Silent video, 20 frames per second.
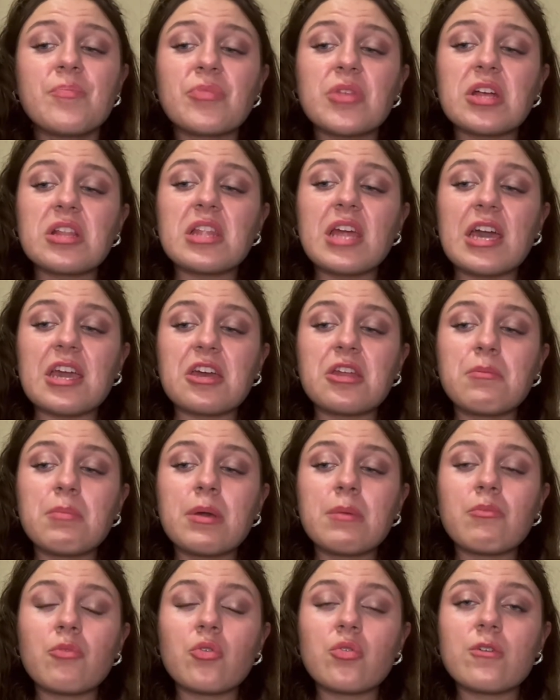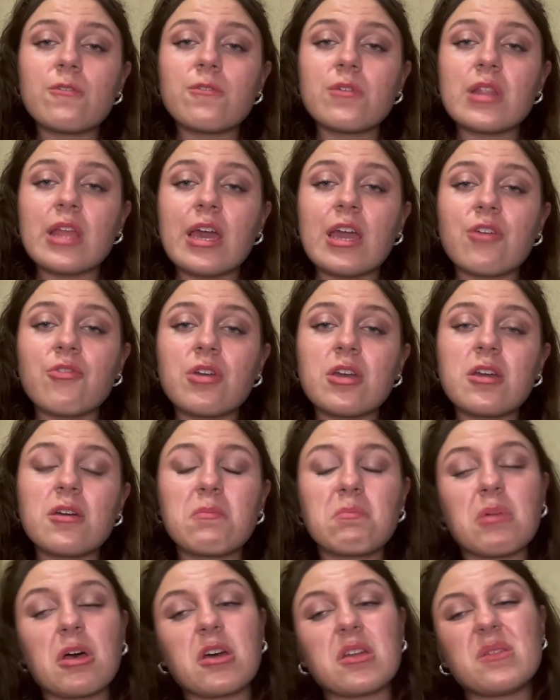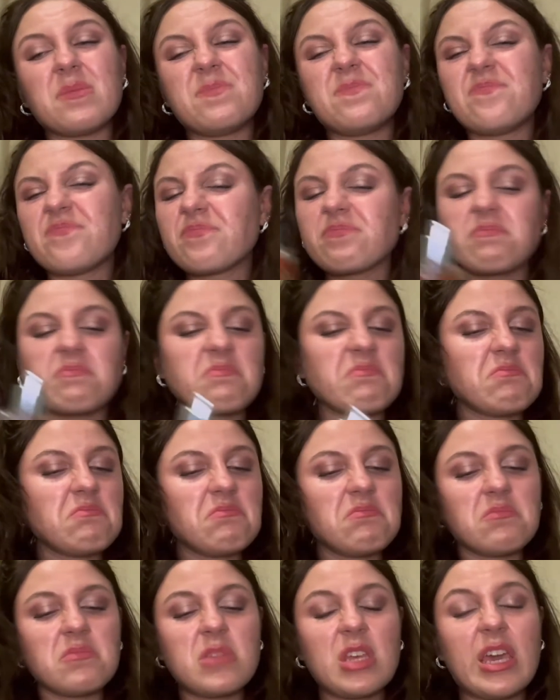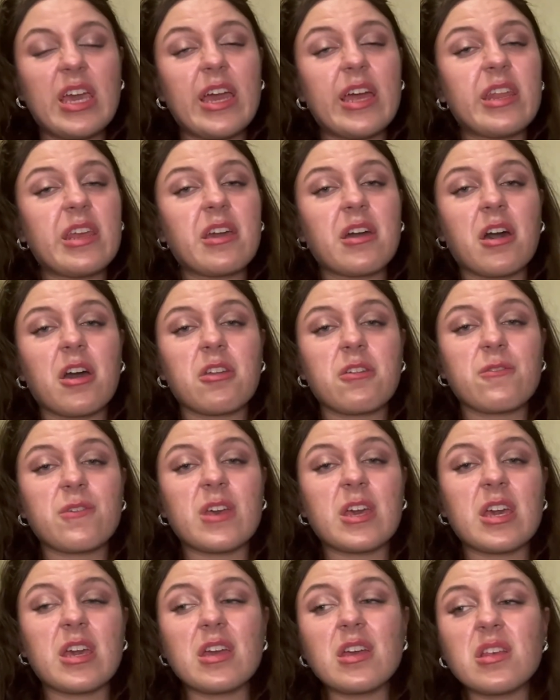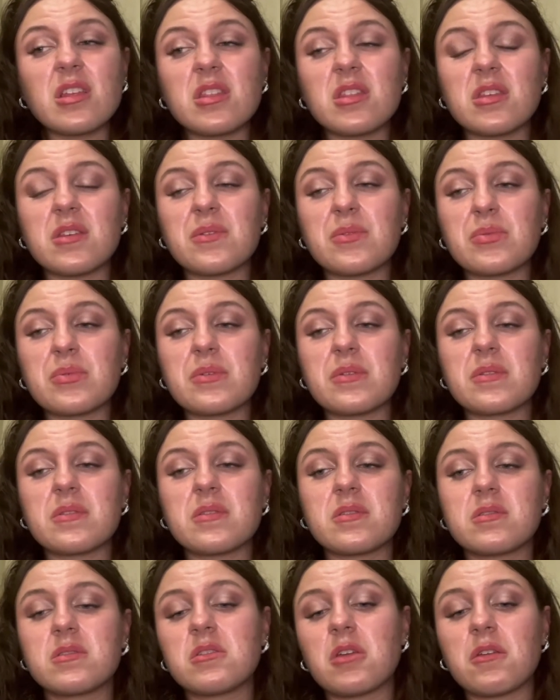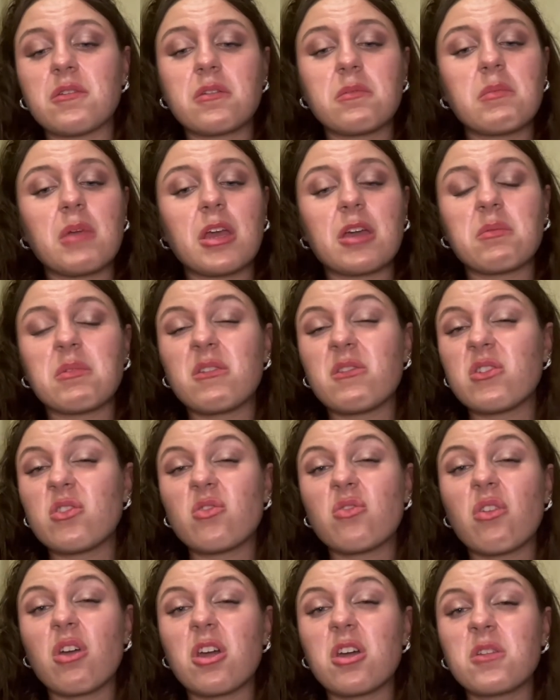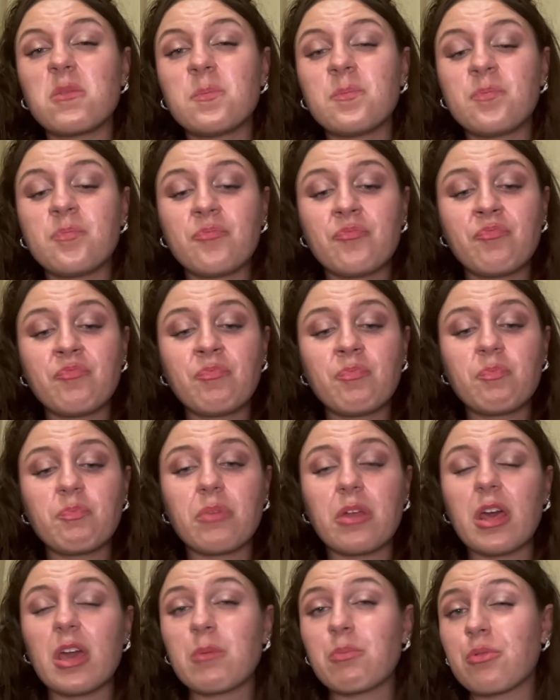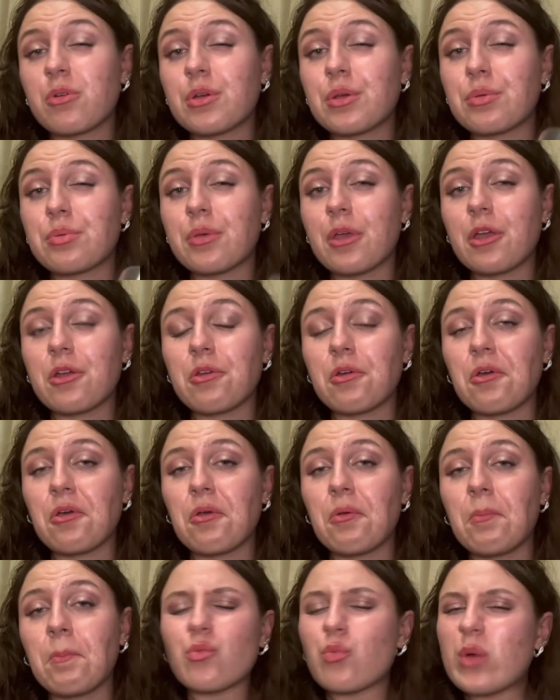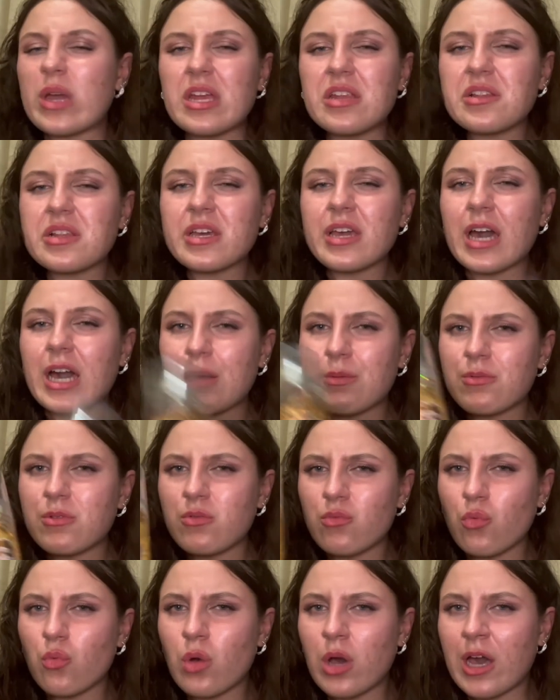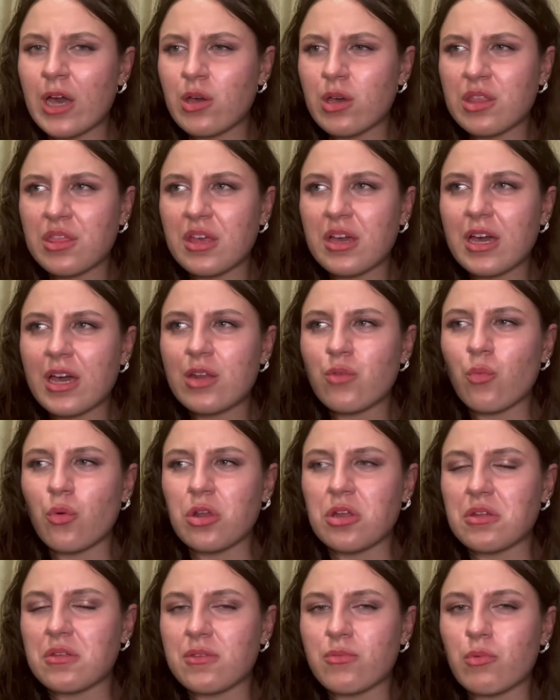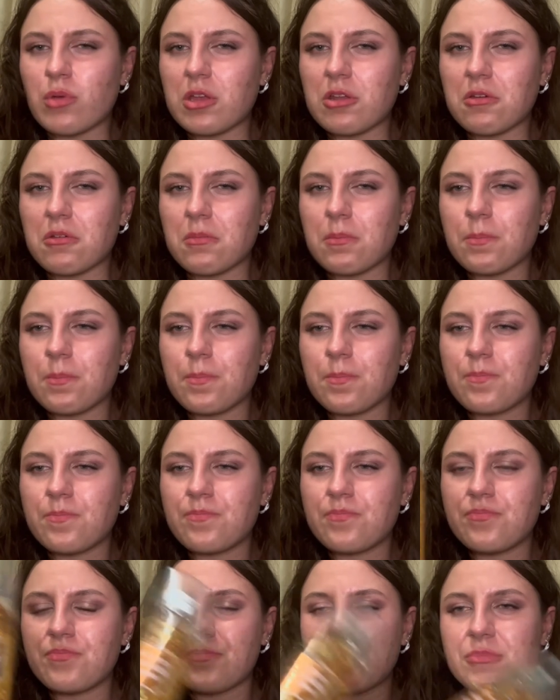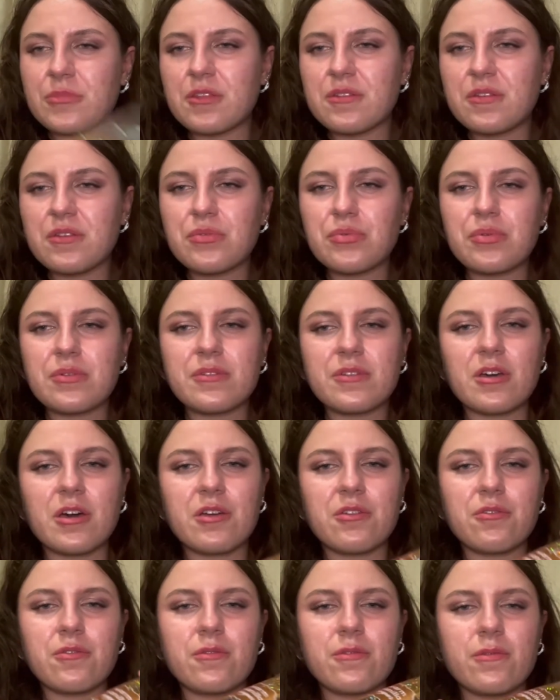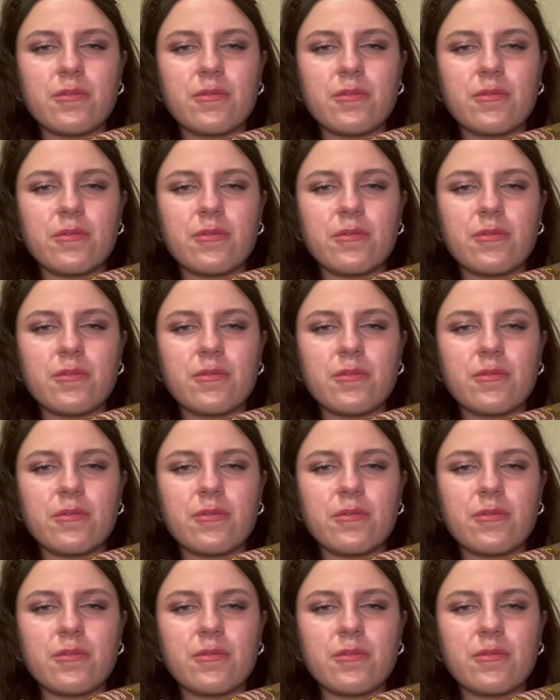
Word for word: like it a bit more for layering but any kind of heat this just doesn't make me feel great but i appreciate her weirdly i i think i'd want it sweeter this is just kind of